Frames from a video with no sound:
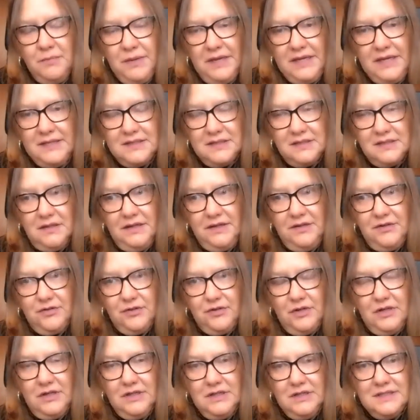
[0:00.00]
based
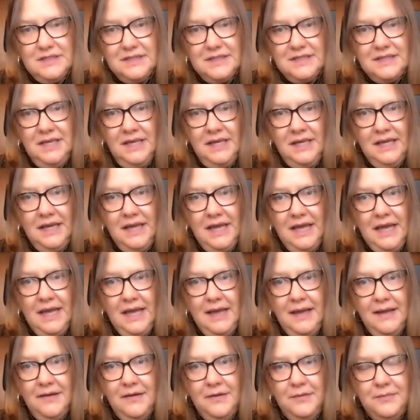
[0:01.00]
glaciers
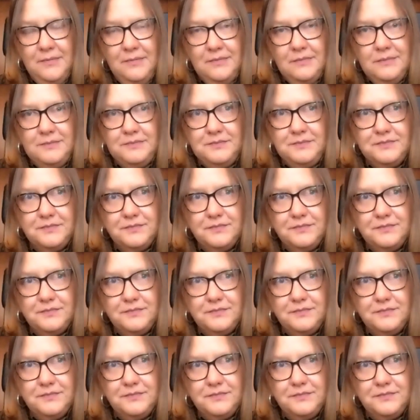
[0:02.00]
um,